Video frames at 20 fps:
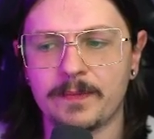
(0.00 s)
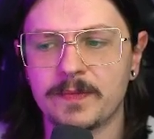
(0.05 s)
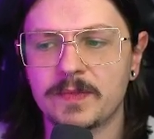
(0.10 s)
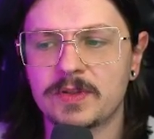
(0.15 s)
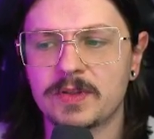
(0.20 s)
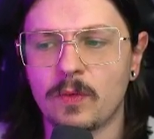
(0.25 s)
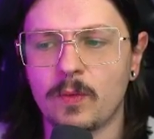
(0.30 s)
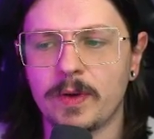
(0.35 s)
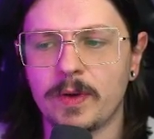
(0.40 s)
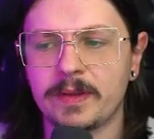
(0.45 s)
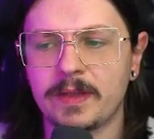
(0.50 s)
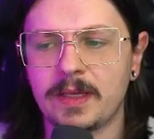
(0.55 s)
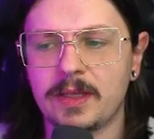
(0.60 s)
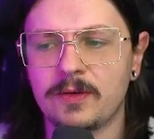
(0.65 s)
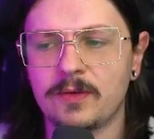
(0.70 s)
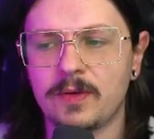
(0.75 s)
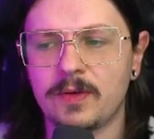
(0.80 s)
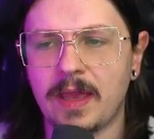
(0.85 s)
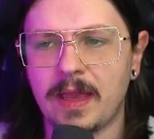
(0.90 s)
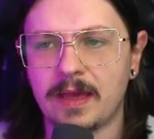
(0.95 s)
So one thing
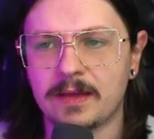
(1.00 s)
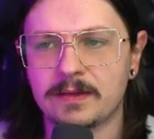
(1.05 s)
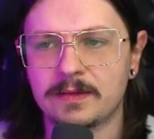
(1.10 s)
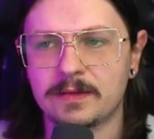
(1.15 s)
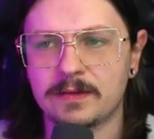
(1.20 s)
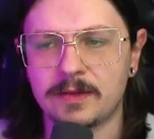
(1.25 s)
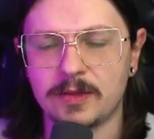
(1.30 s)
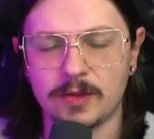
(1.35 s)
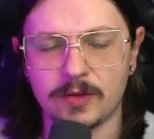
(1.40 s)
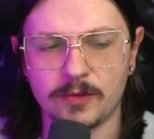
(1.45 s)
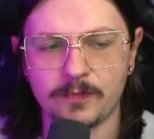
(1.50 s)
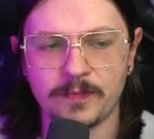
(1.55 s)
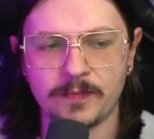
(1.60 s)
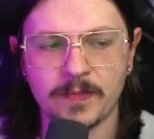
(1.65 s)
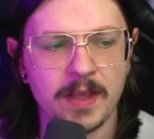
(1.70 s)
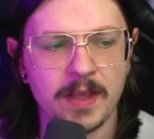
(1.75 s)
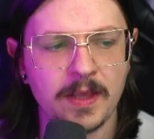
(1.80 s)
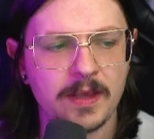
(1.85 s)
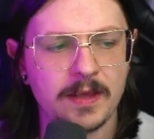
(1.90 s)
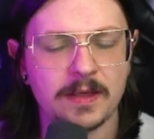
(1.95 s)
you can't do
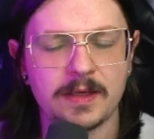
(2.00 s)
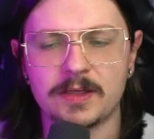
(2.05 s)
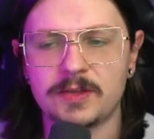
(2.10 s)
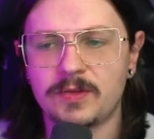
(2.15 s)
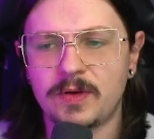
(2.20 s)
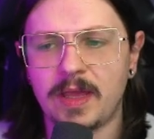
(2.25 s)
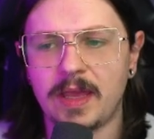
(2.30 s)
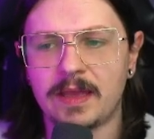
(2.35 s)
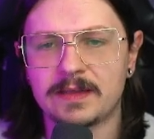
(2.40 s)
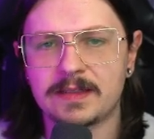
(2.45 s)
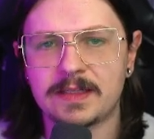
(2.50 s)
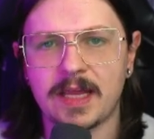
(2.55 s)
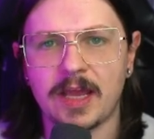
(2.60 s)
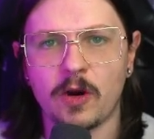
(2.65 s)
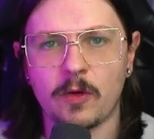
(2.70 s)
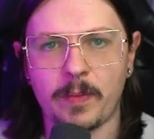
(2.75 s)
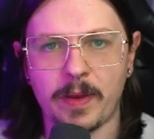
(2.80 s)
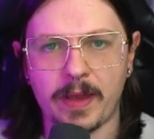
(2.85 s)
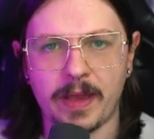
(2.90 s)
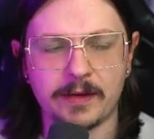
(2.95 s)
is you can't
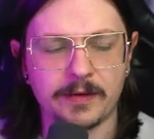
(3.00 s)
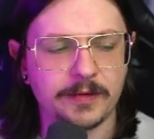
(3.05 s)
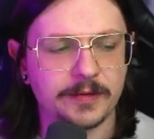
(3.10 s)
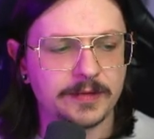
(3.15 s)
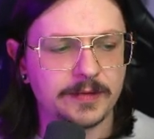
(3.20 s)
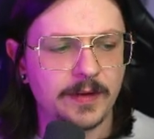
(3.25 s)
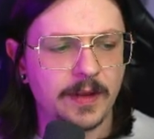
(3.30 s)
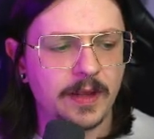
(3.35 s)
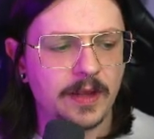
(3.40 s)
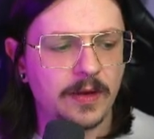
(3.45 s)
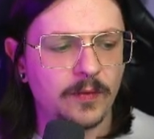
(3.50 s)
tear panels,